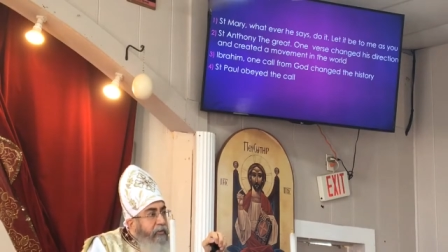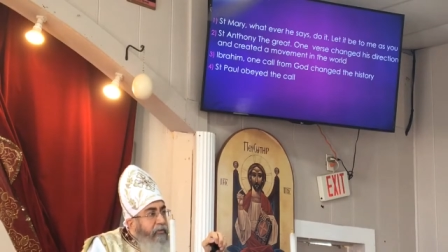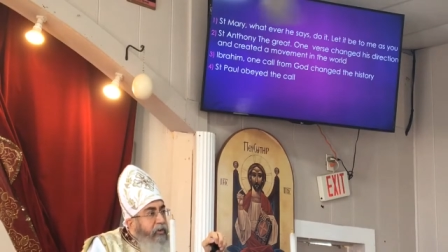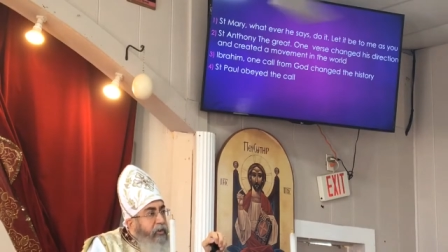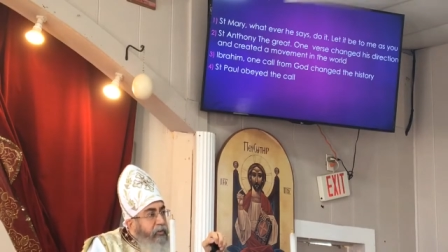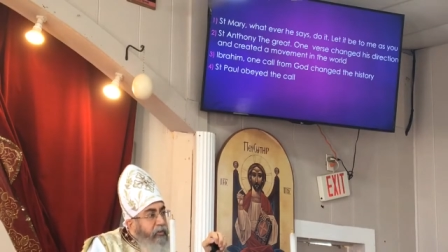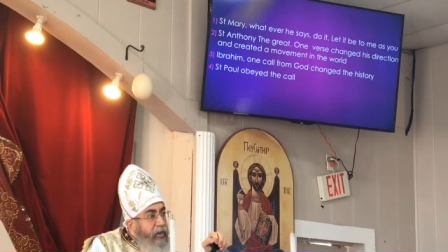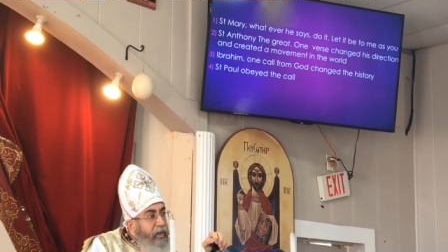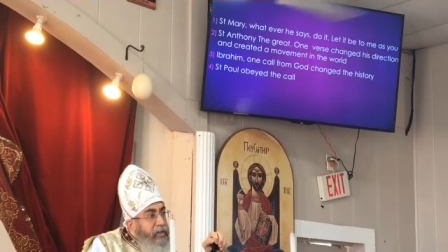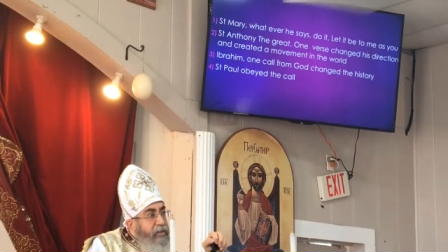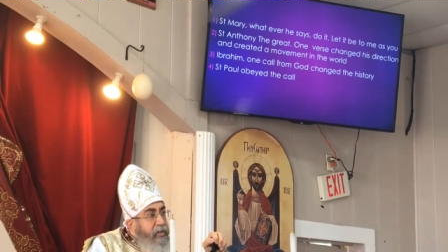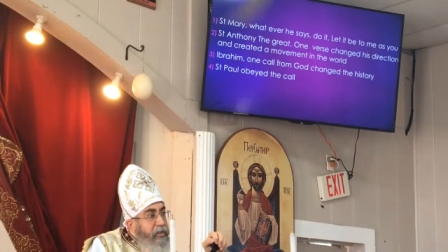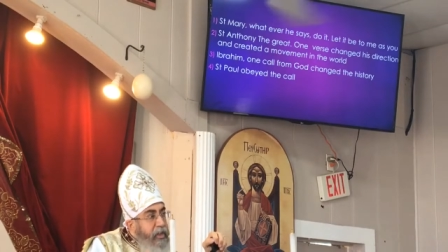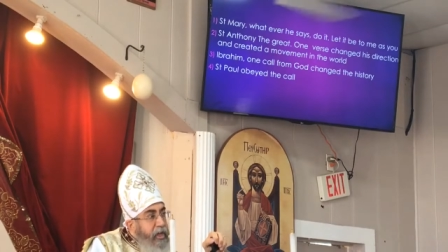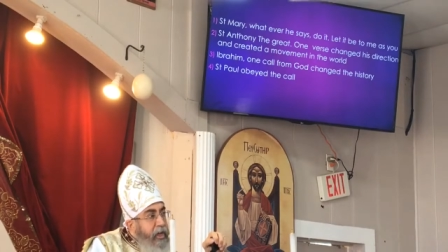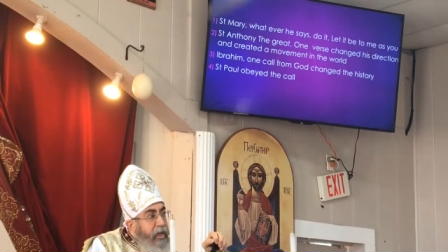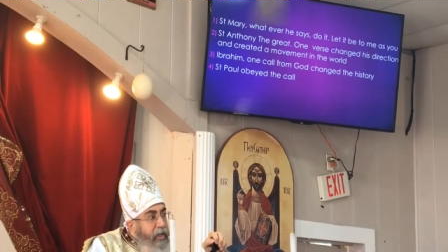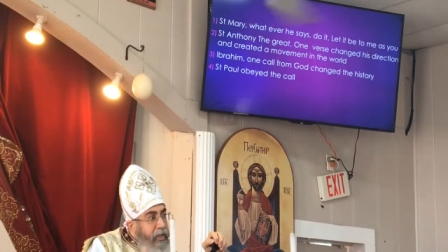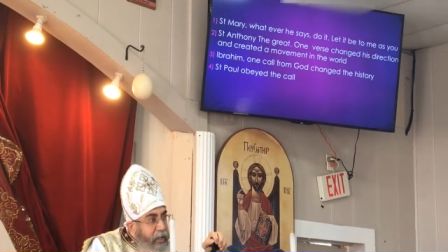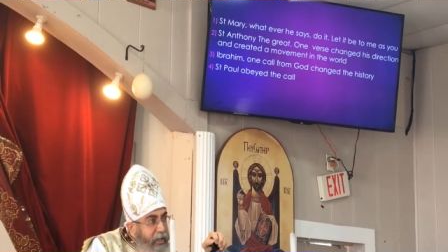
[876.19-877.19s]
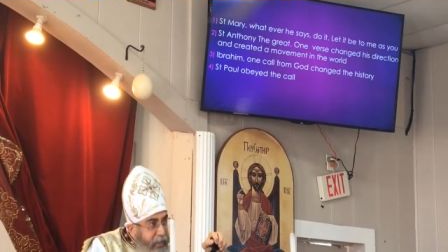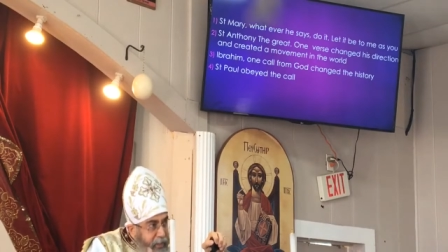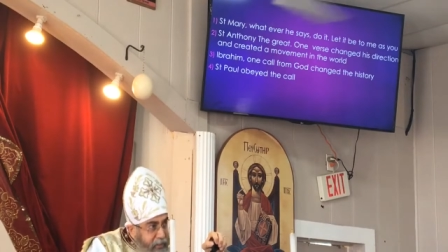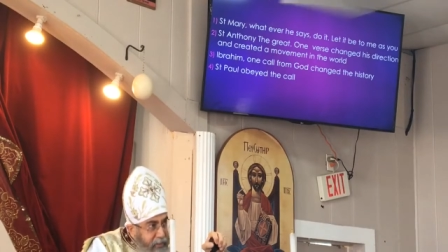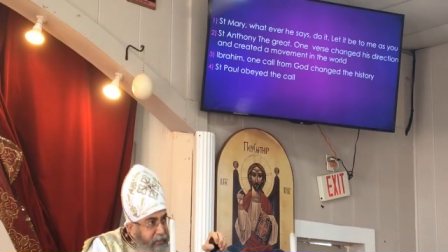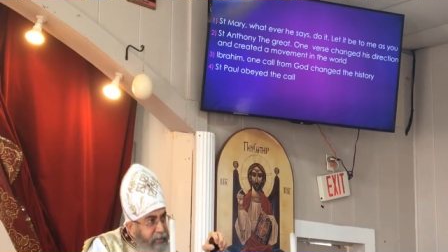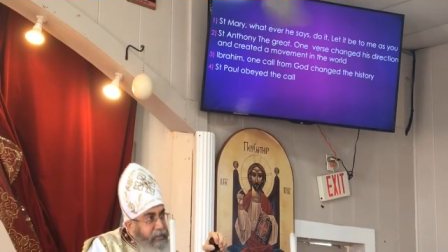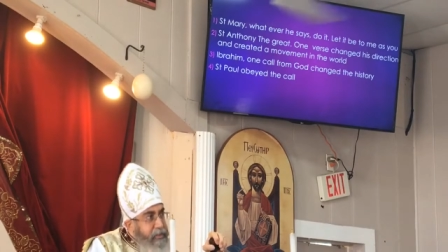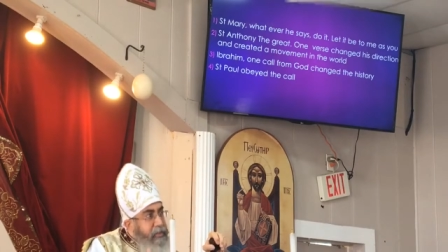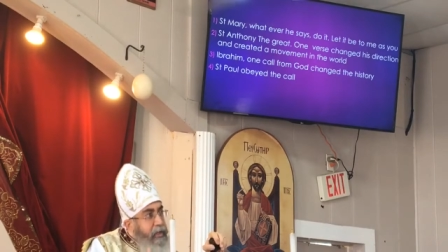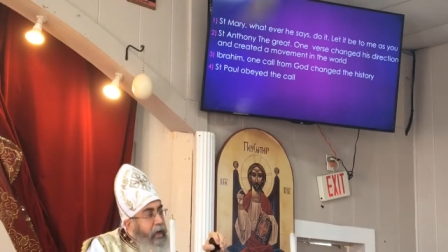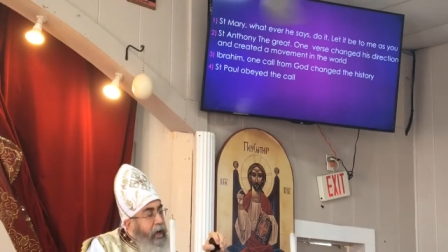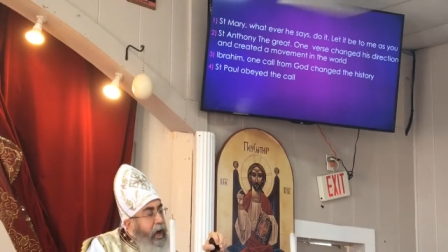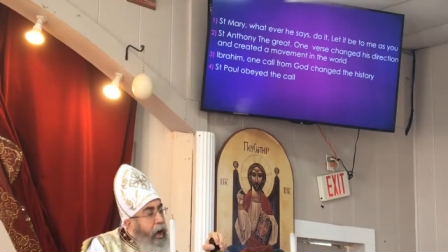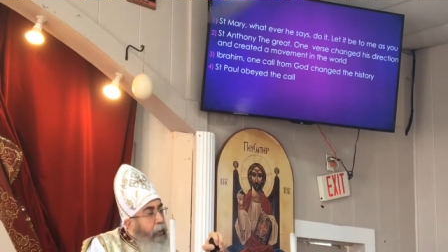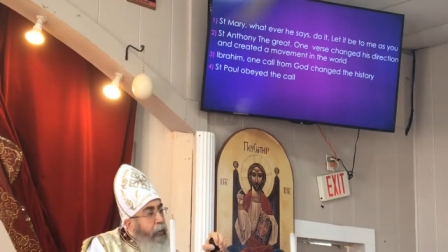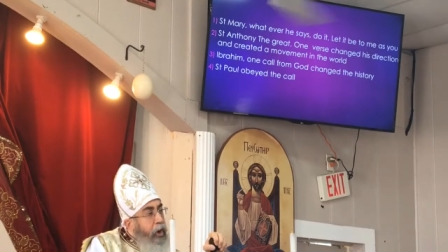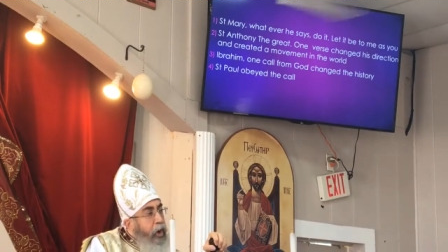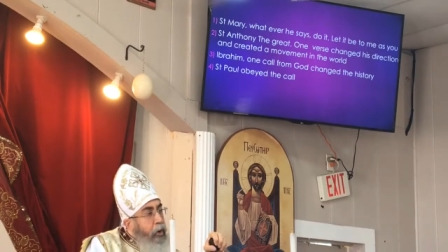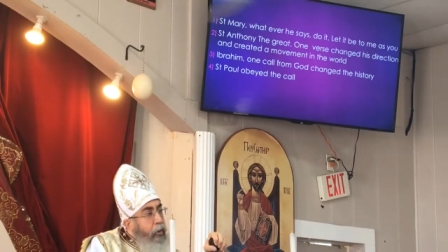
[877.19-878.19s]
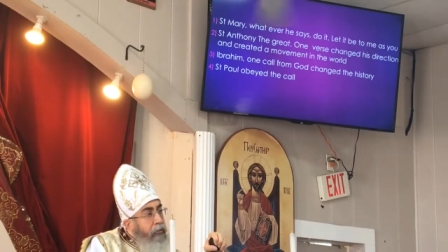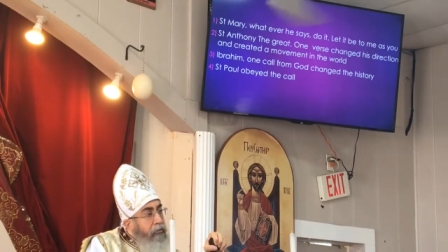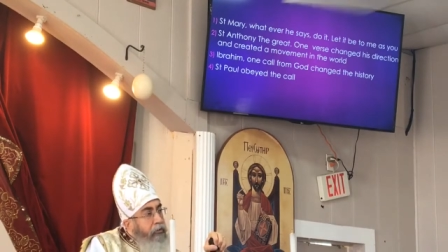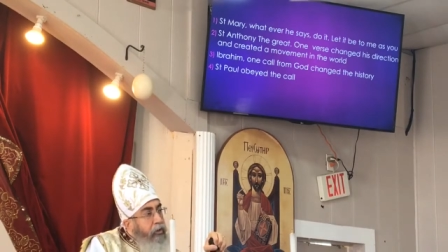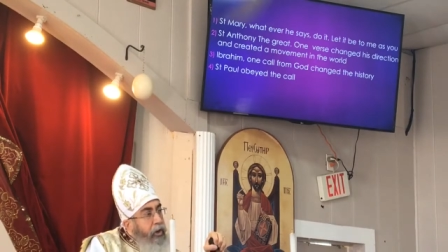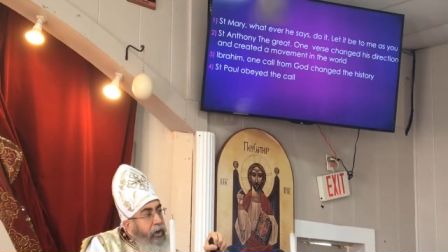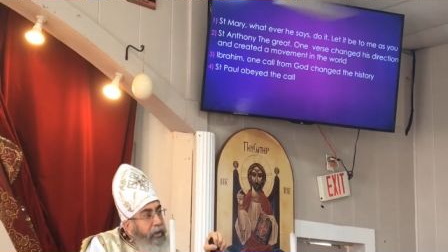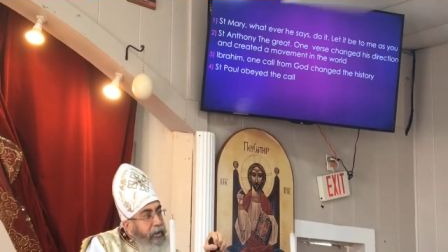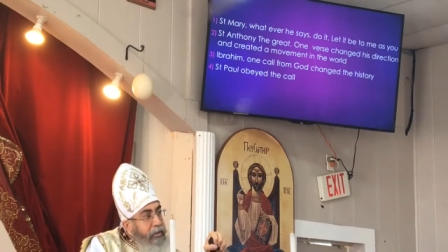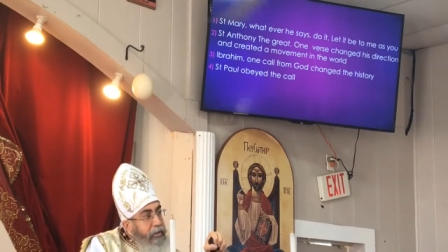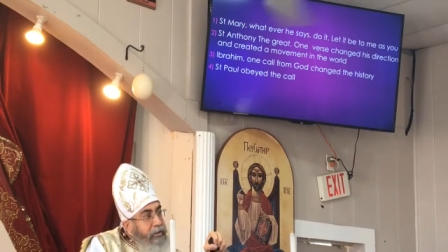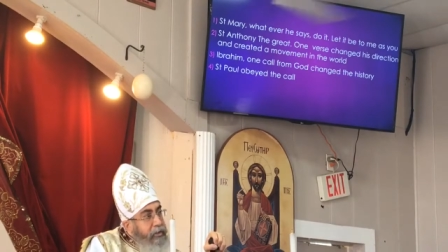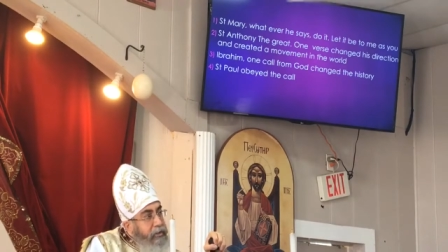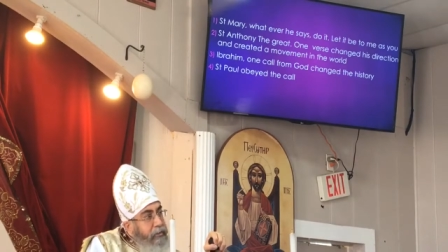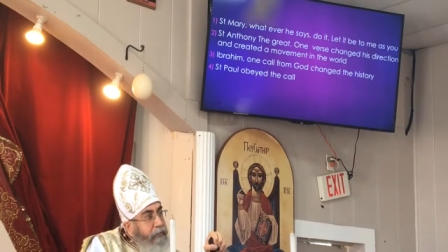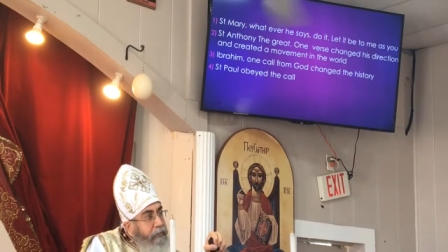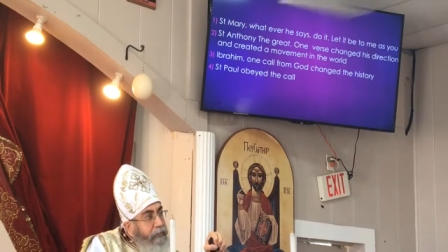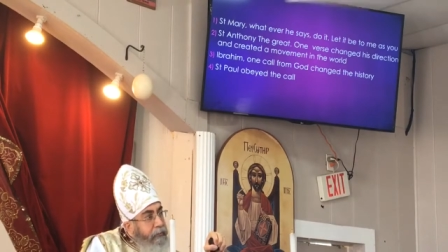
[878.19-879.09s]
Every verse there is a will of God.